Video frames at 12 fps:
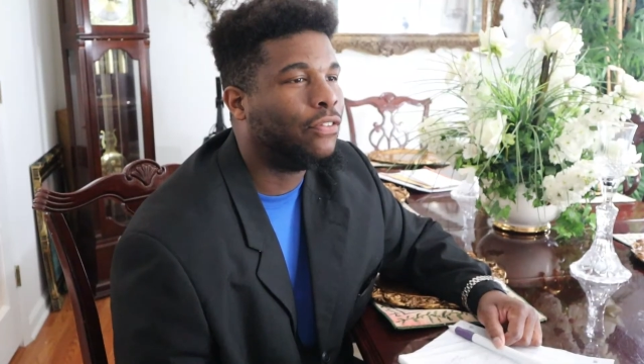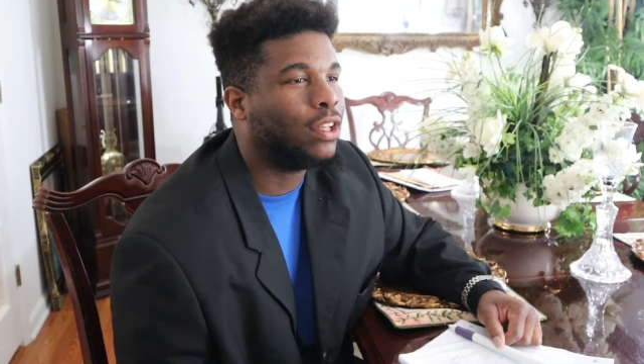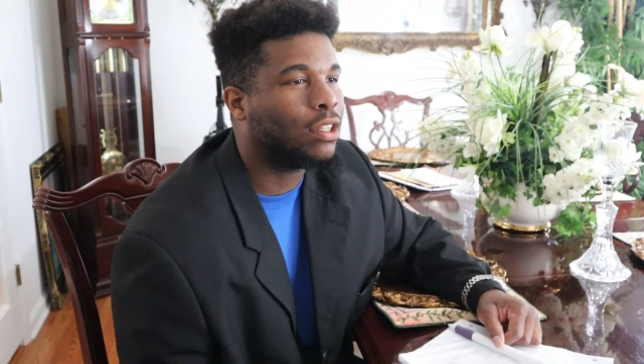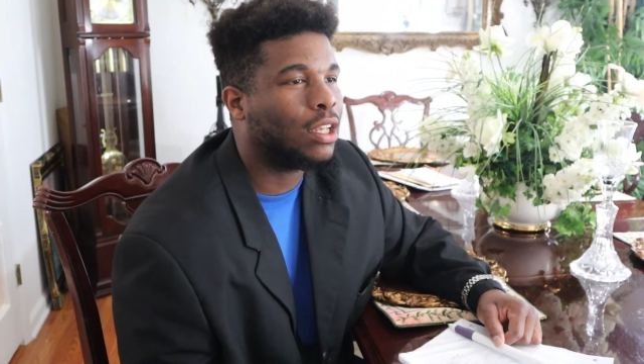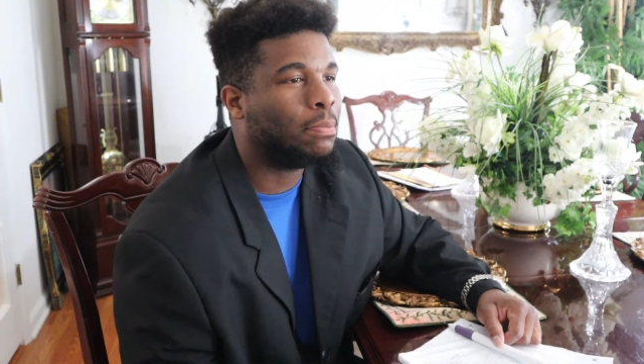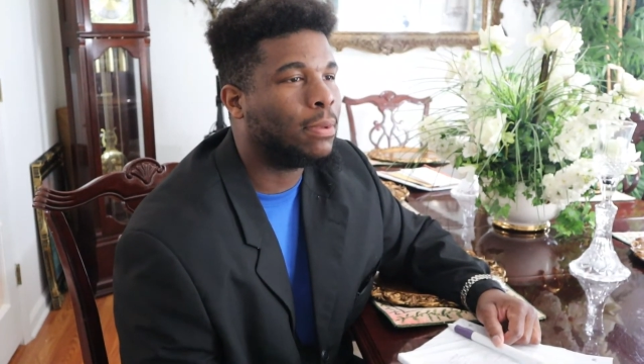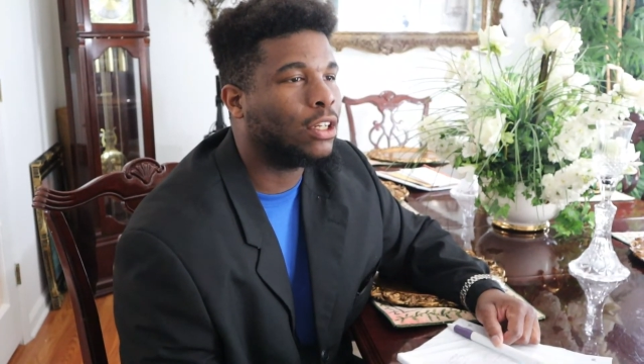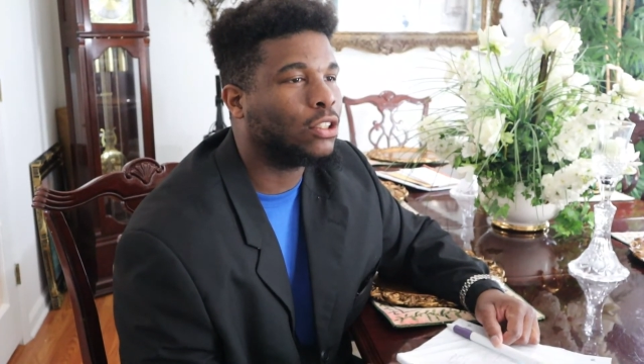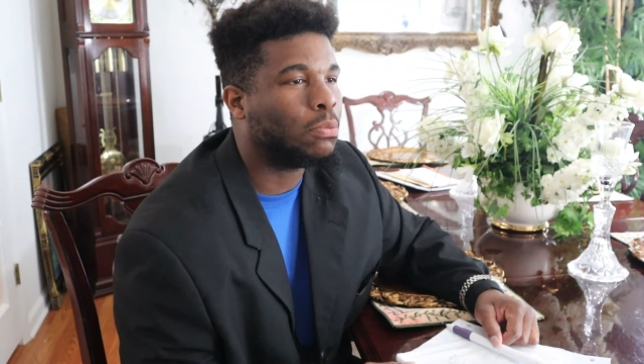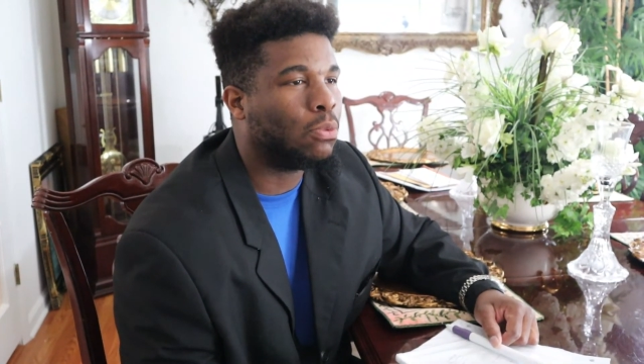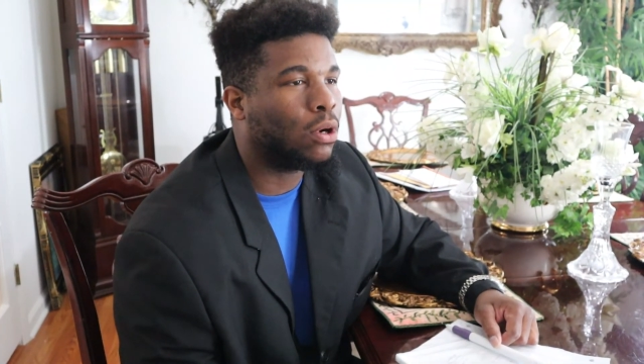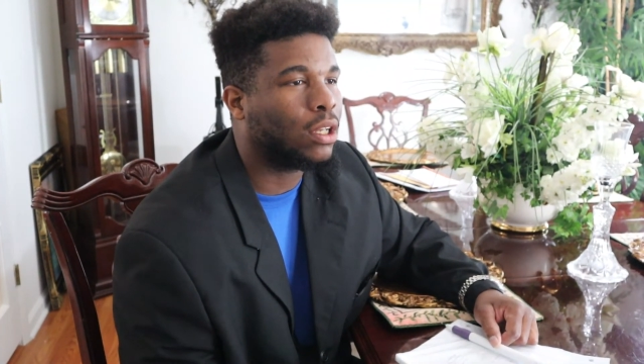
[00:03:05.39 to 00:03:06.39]
fifteen minutes
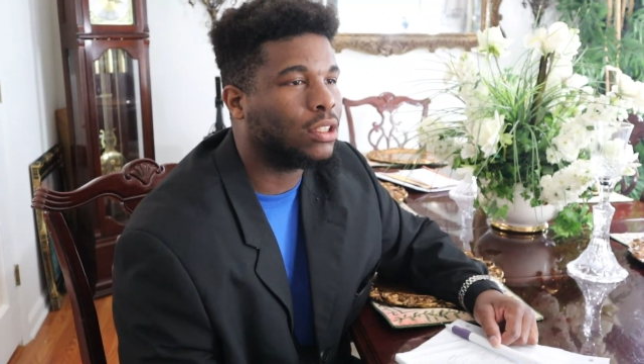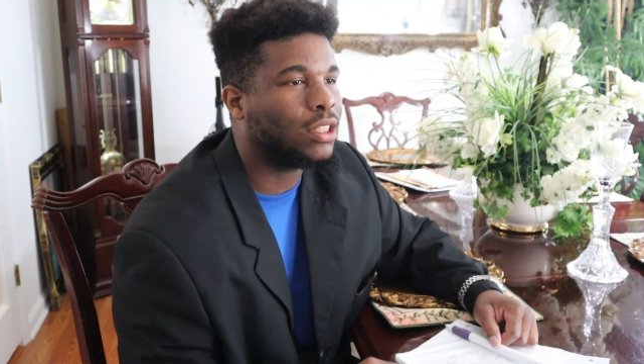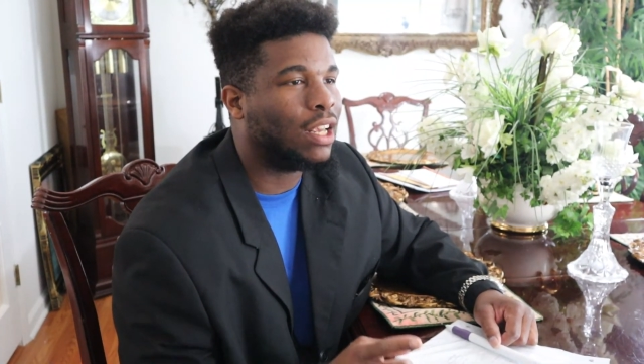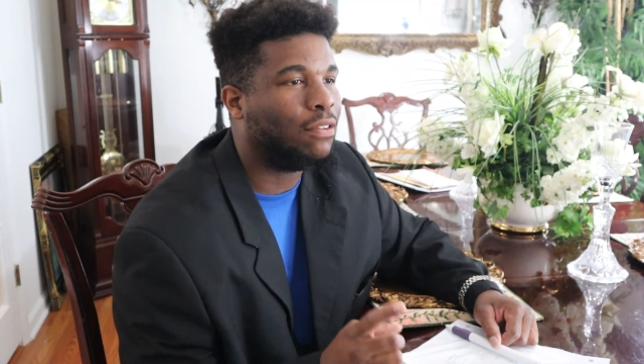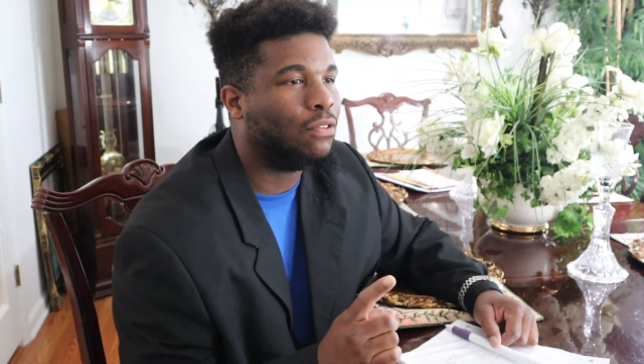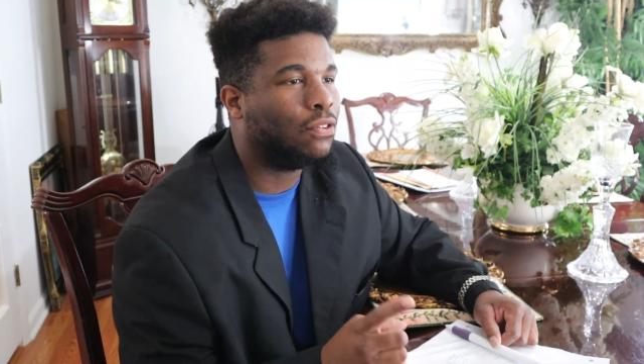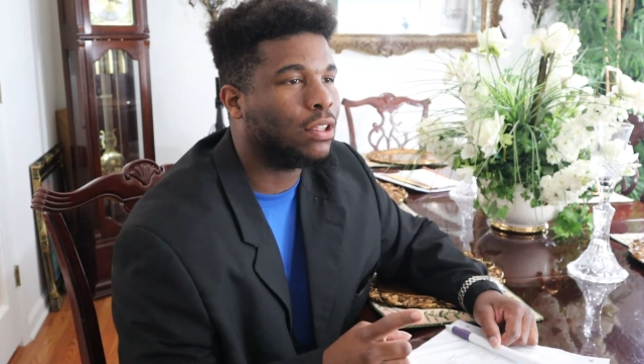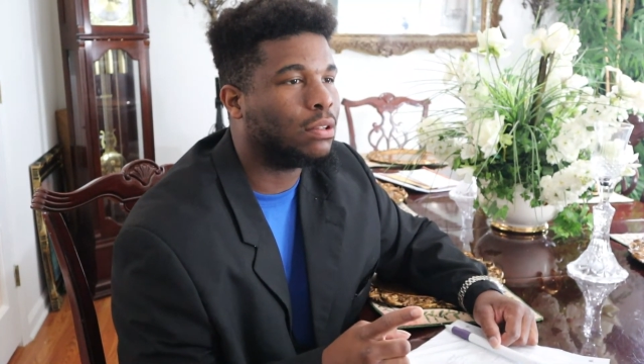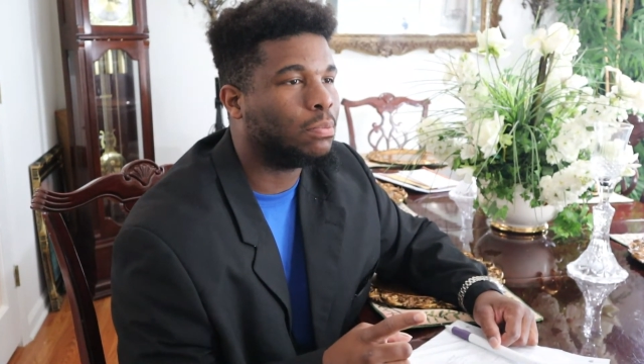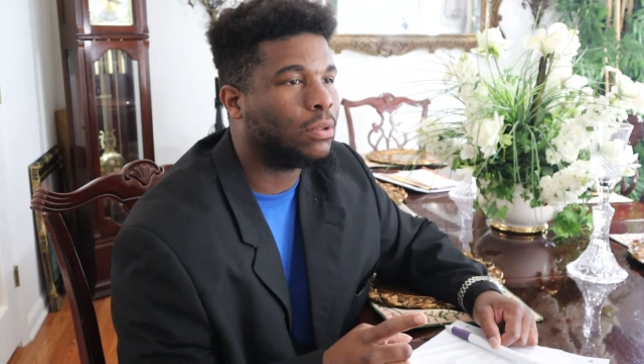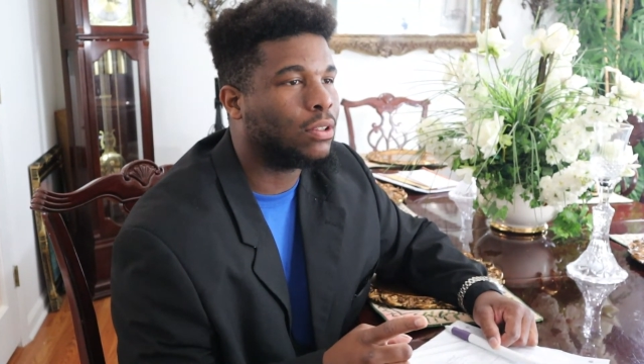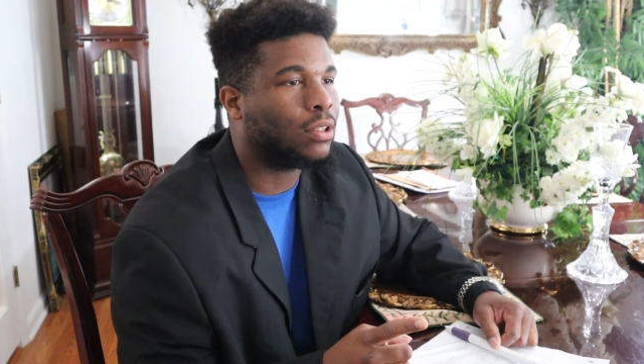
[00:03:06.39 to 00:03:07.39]
or more can save you
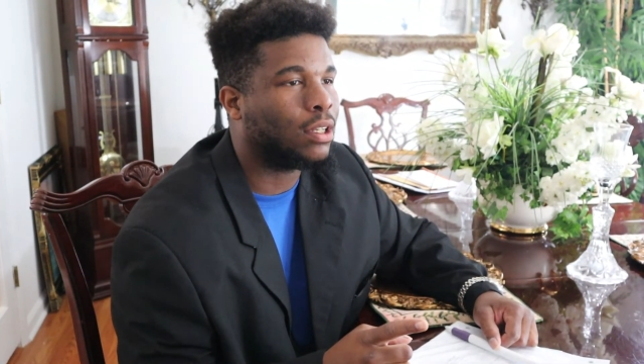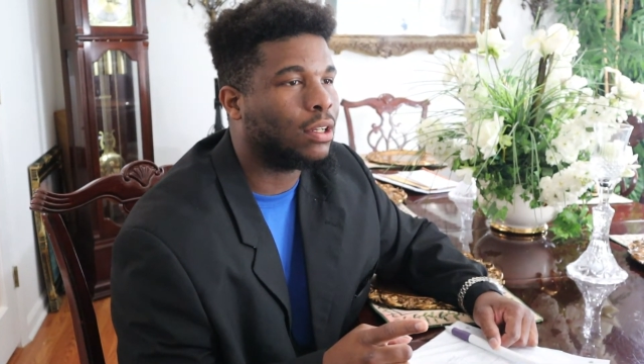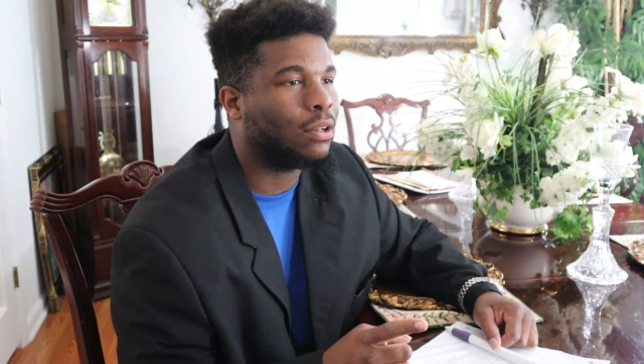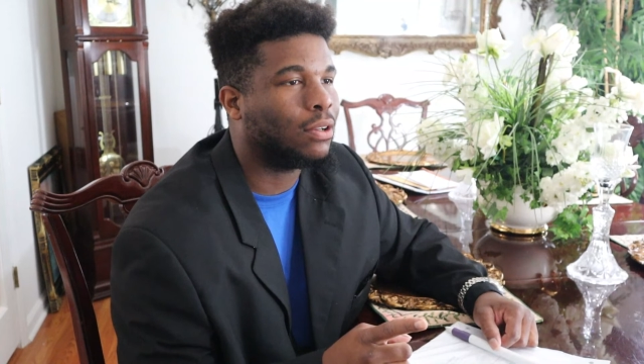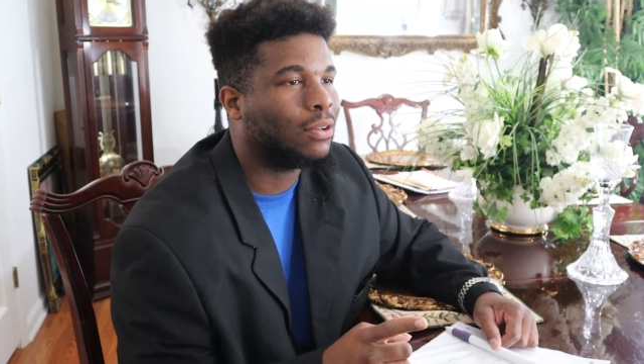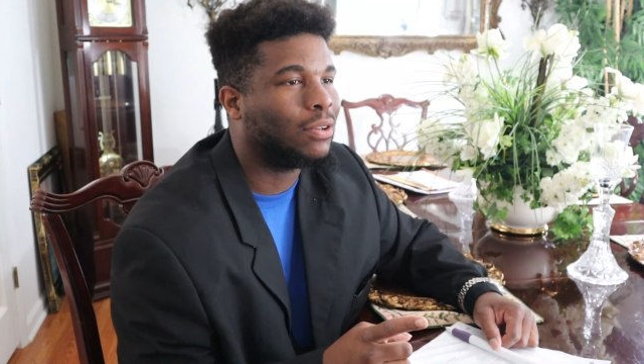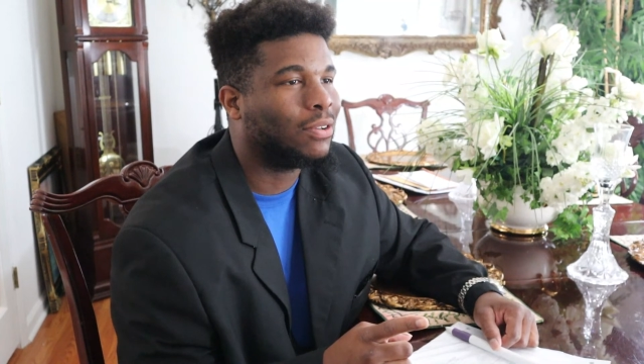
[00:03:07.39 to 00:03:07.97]
fifteen percent.